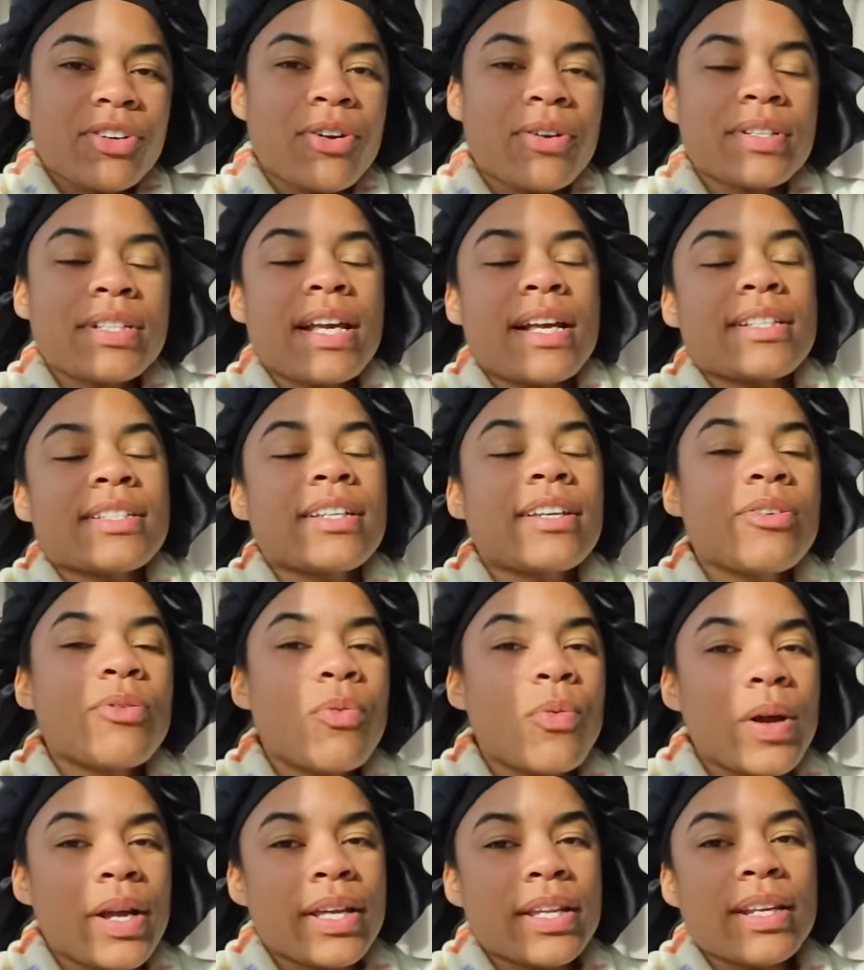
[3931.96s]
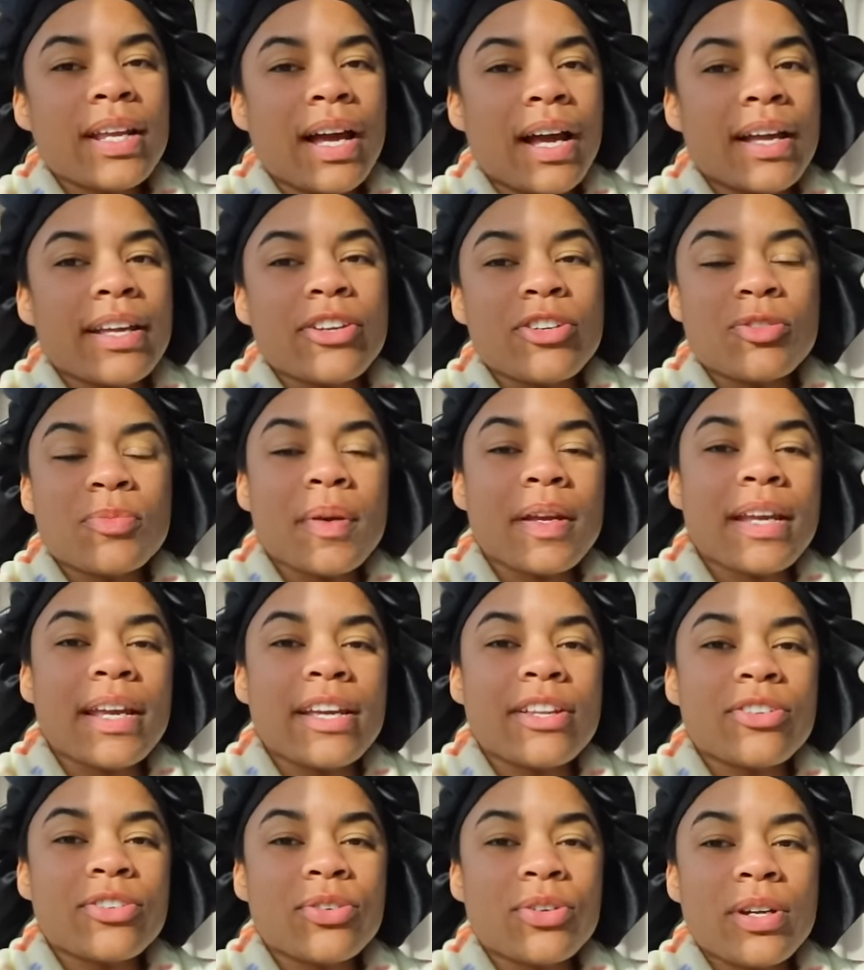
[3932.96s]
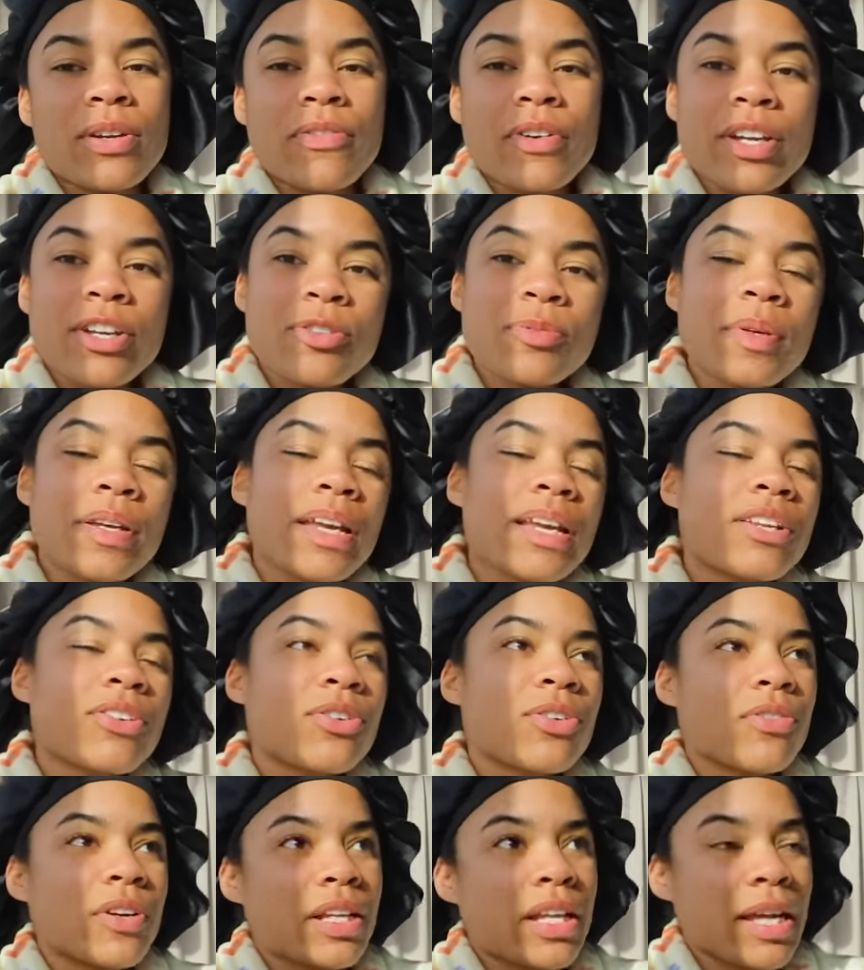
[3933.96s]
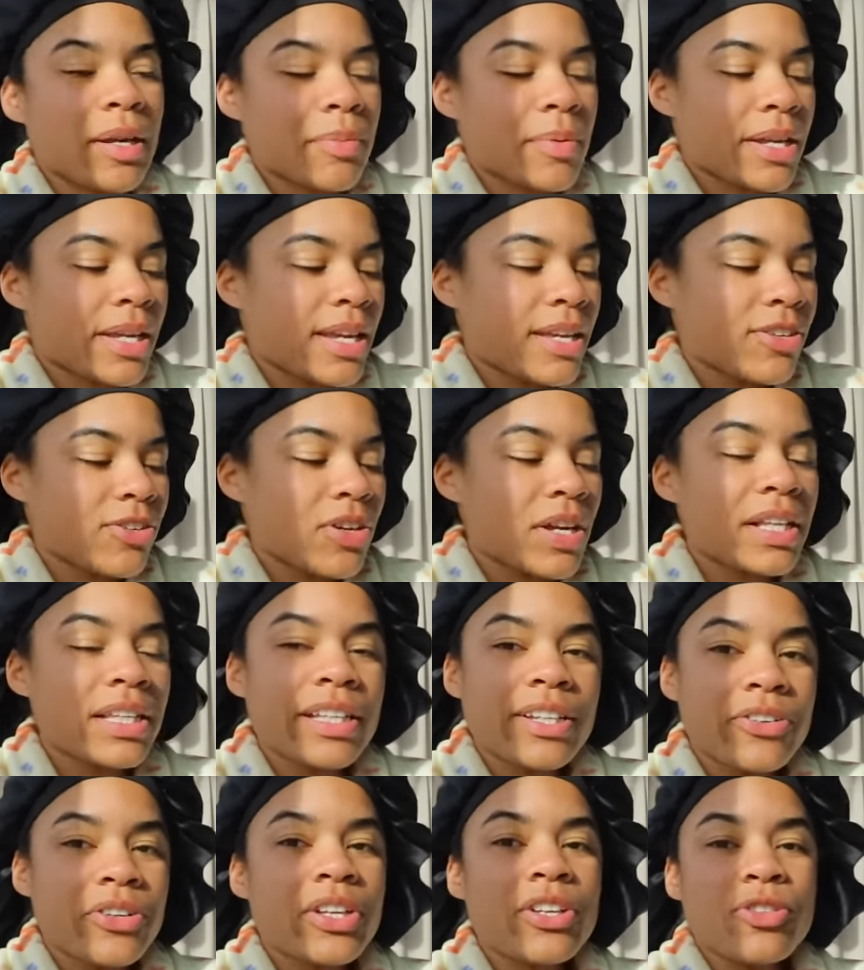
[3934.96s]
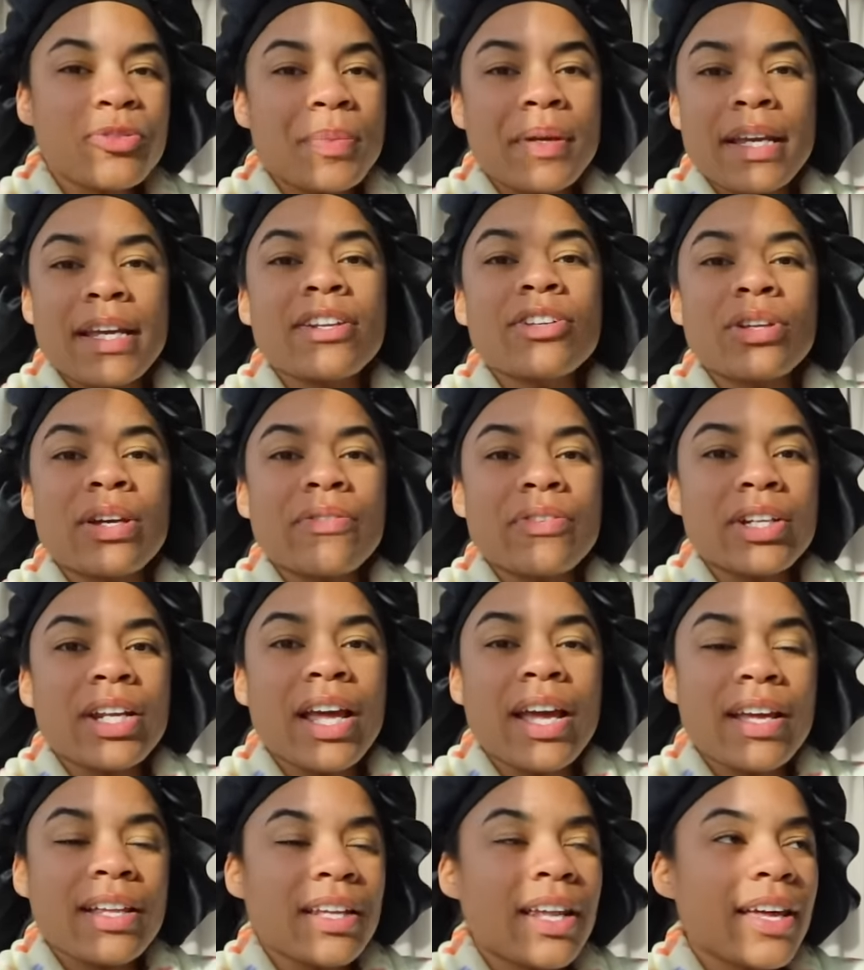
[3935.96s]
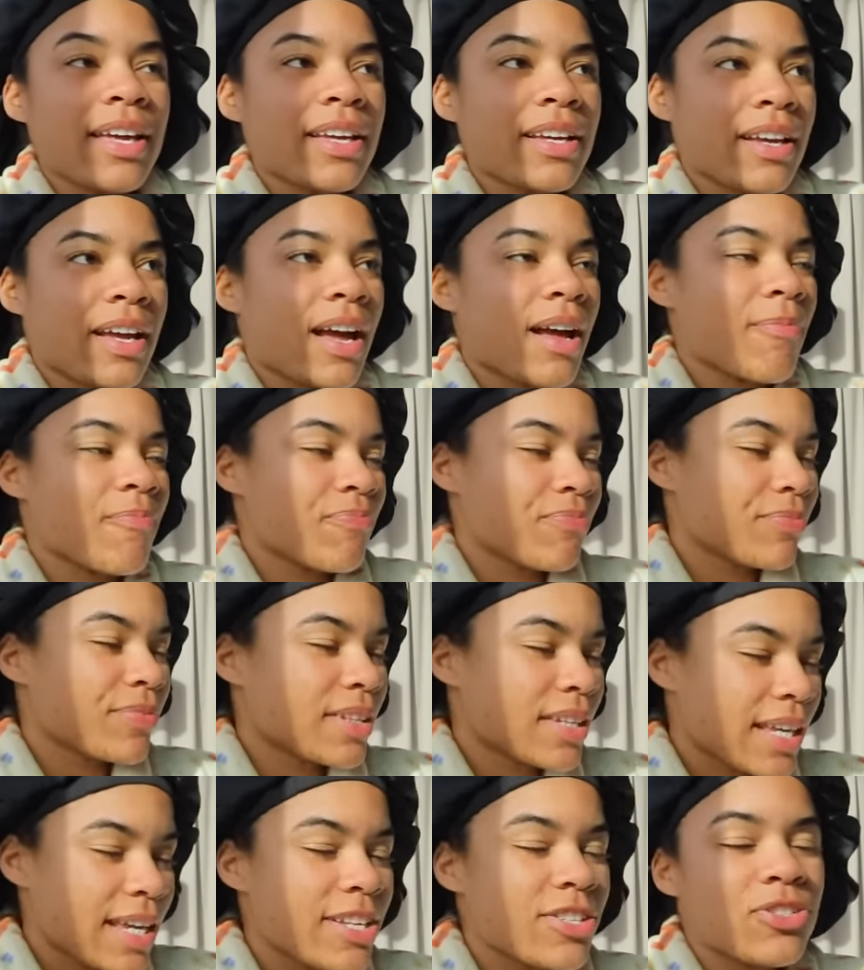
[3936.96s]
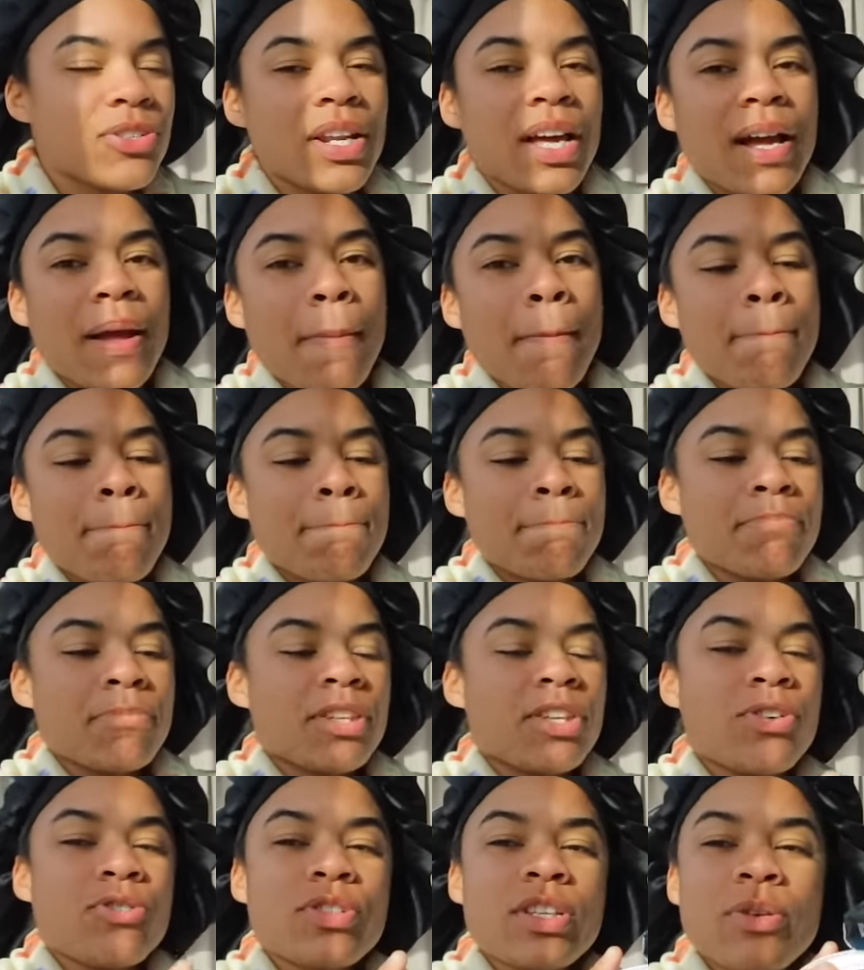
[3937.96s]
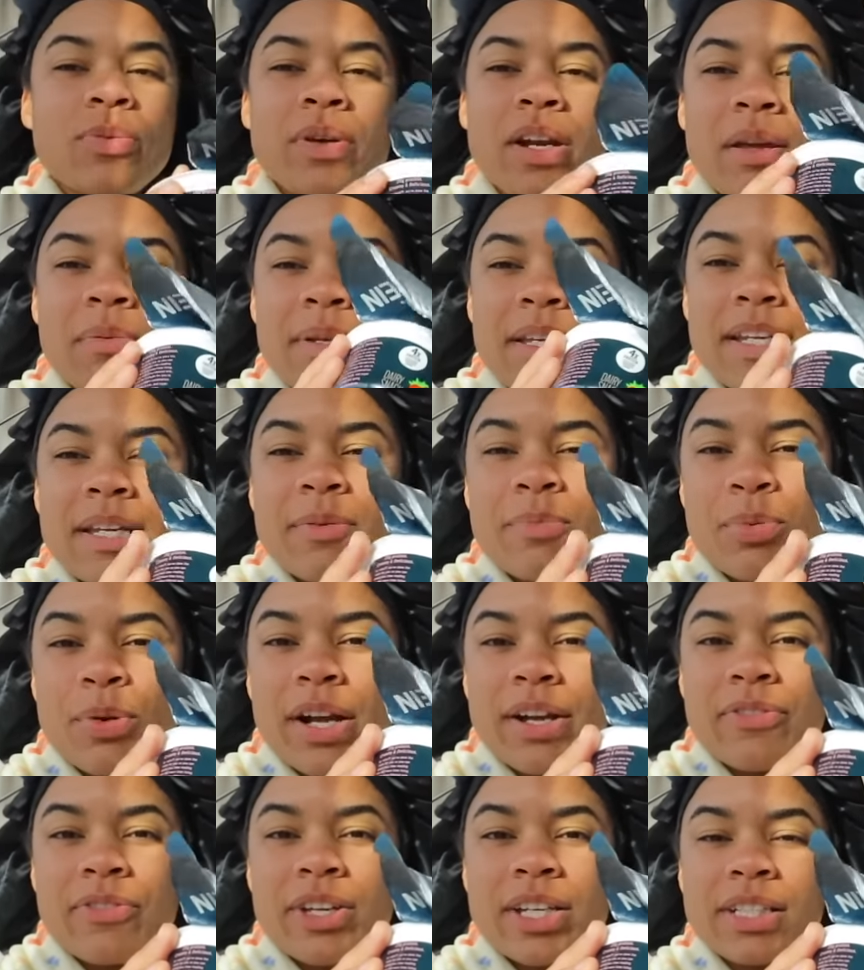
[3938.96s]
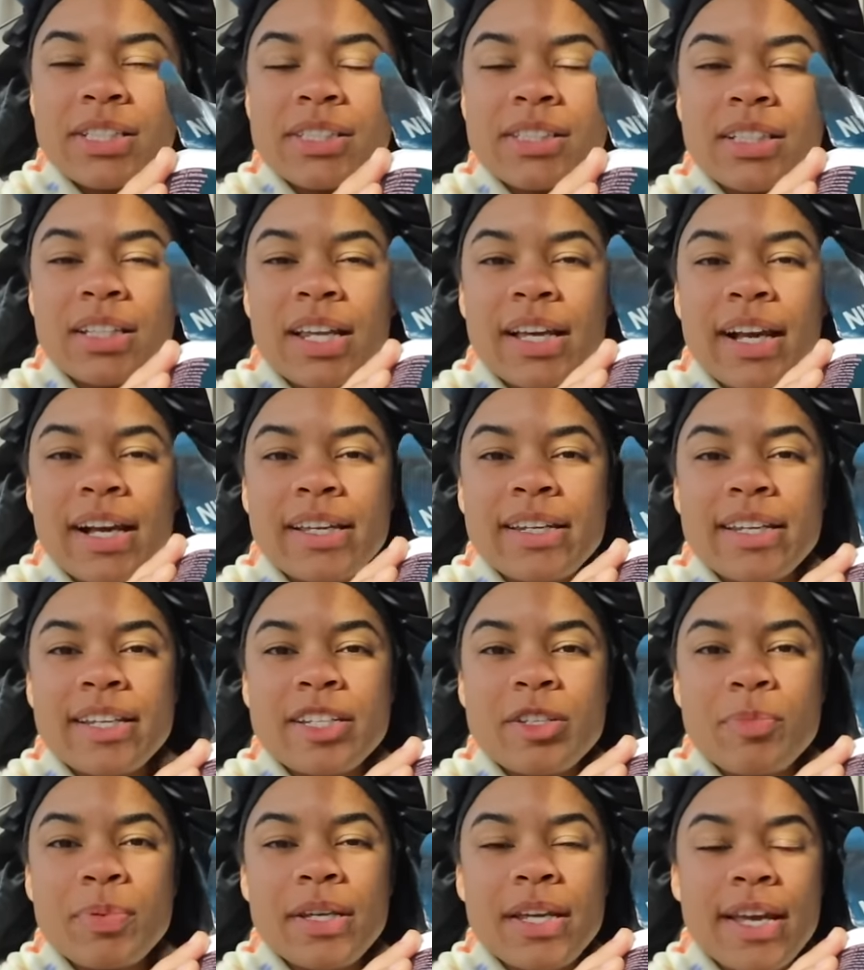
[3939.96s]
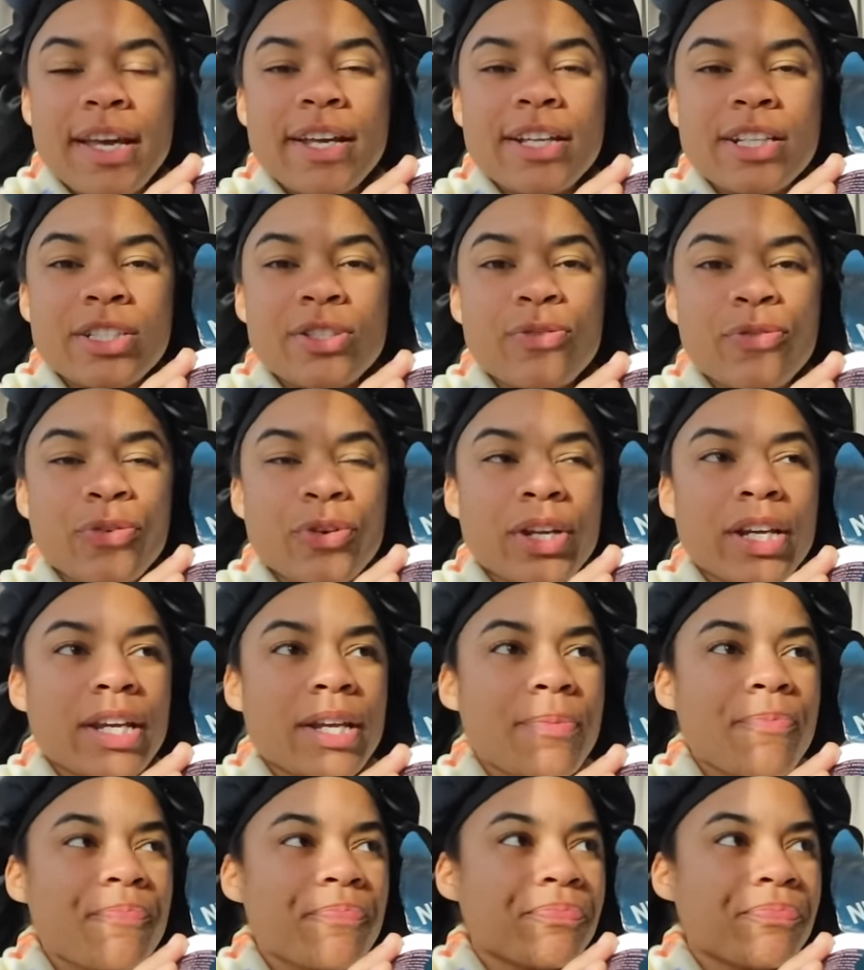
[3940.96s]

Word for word: are always asking when I use my Kindle or if I use my Kindle, if I like my Kindle. I literally use my Kindle every day. Like, kid you not. Usually when I'm eating breakfast, like I need to be hands-free.